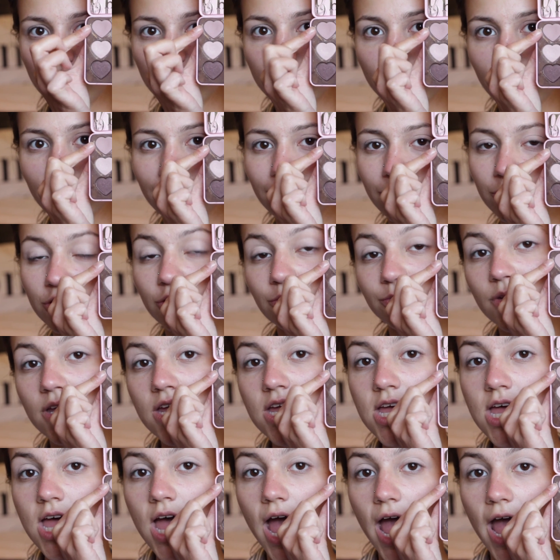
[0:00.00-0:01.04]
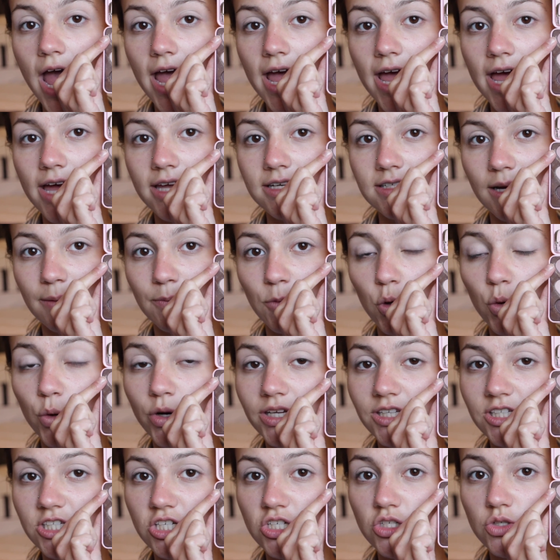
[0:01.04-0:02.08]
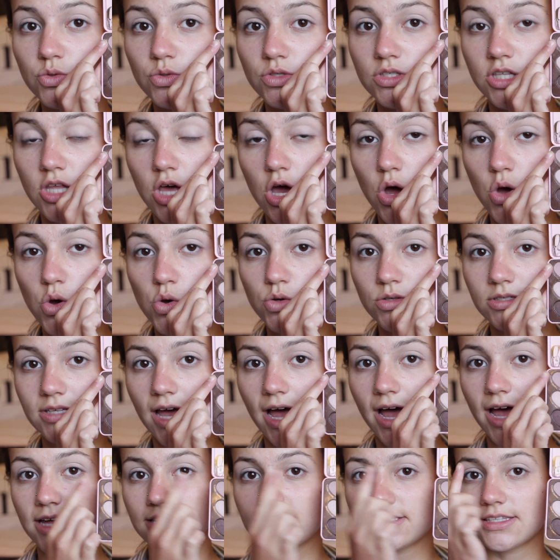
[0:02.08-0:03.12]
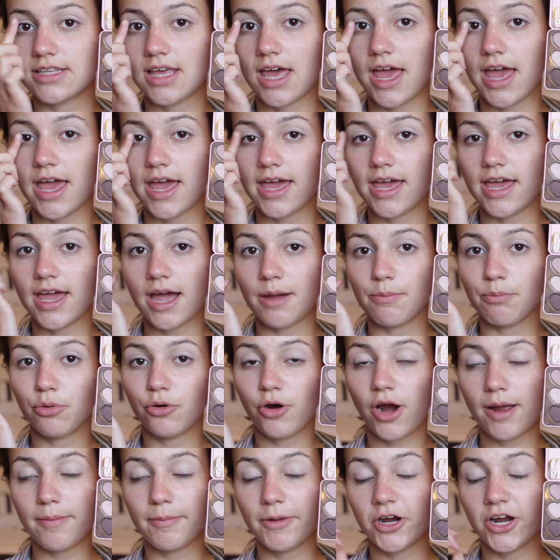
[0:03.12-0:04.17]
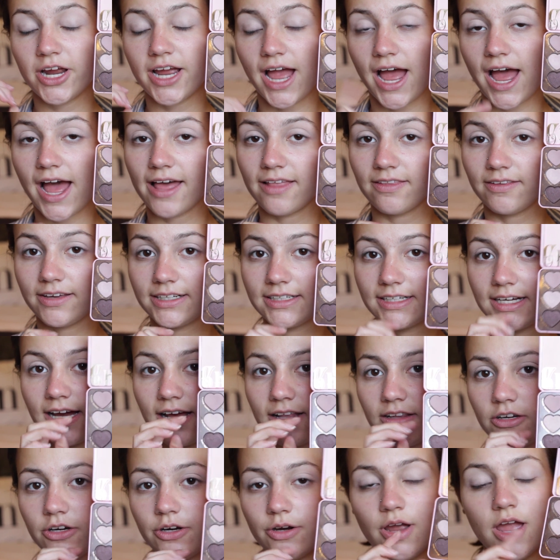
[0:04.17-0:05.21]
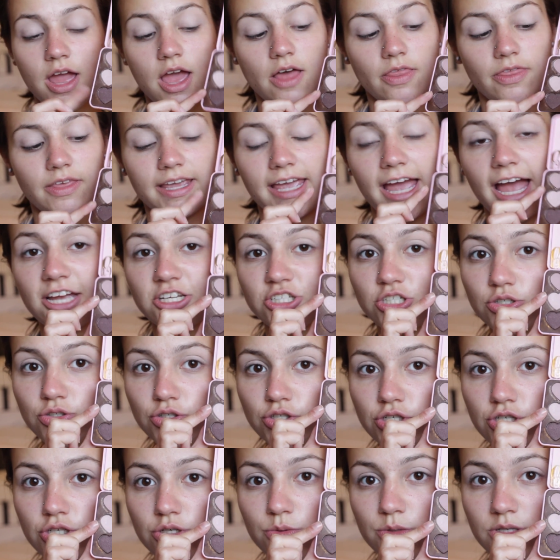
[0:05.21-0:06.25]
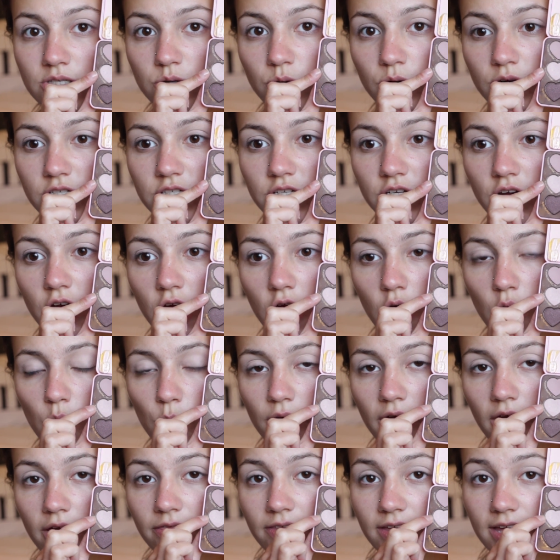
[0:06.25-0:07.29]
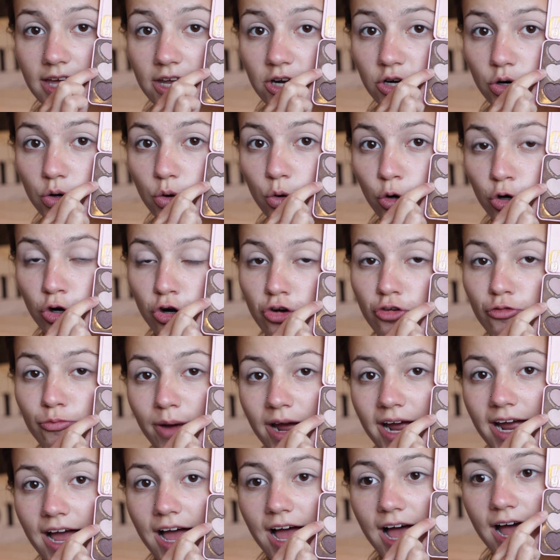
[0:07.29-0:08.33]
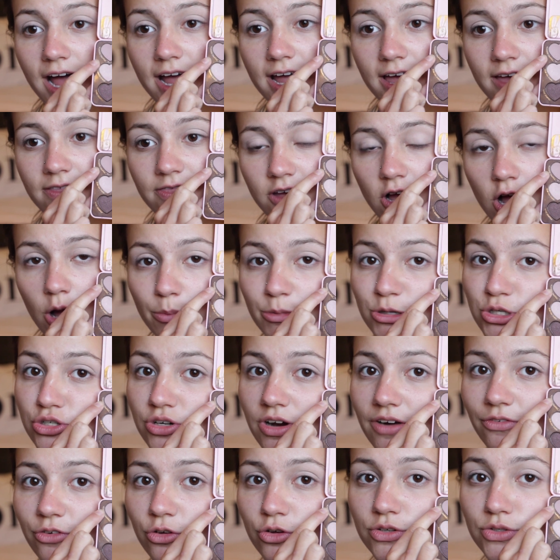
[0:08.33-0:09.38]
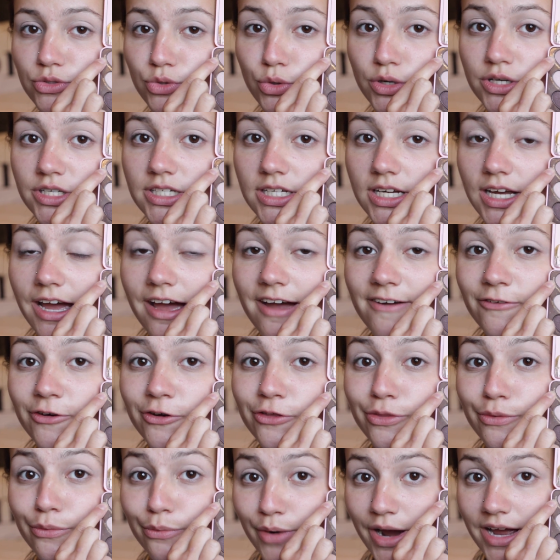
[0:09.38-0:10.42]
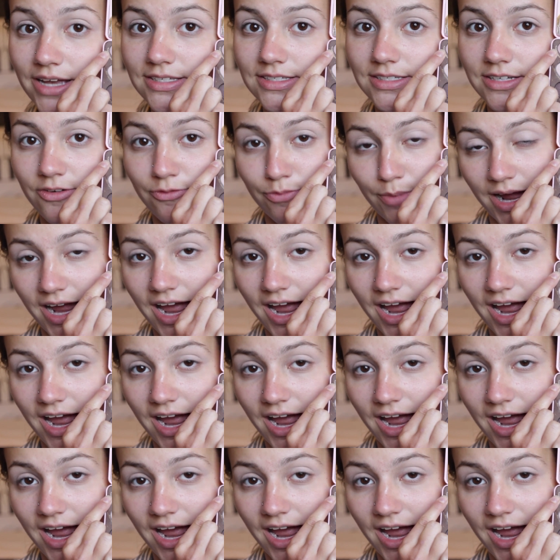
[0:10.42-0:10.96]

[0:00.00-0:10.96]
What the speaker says: Truffle, and I'm going to use those as a primary eyelid color. The Cashew Chew is going to go in the inner corner of my eye, and the Almond Truffle is going to cover the rest of my